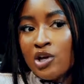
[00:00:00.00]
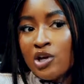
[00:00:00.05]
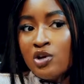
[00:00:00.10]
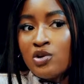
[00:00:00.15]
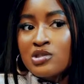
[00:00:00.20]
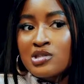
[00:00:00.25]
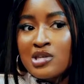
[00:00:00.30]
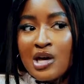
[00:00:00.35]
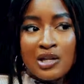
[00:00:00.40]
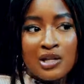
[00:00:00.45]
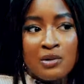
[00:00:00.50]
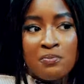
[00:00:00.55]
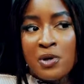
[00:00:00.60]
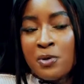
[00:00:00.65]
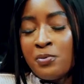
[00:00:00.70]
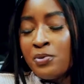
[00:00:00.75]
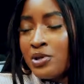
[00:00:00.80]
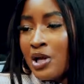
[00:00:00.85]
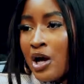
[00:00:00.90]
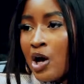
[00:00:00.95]
are you telling
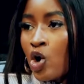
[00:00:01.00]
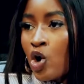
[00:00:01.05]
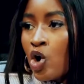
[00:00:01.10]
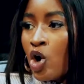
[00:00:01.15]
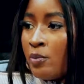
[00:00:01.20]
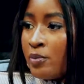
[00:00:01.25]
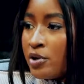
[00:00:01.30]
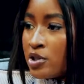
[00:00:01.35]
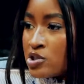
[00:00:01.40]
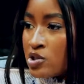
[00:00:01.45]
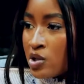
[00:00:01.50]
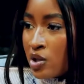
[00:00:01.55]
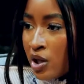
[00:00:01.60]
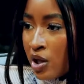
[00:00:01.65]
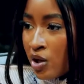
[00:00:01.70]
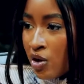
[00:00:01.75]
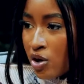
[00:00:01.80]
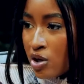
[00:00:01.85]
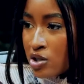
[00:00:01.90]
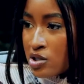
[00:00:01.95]
people that are coming to
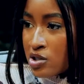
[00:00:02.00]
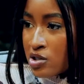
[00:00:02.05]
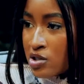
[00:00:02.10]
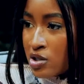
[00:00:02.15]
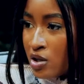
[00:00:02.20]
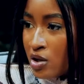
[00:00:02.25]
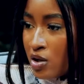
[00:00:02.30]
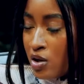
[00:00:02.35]
Lagos?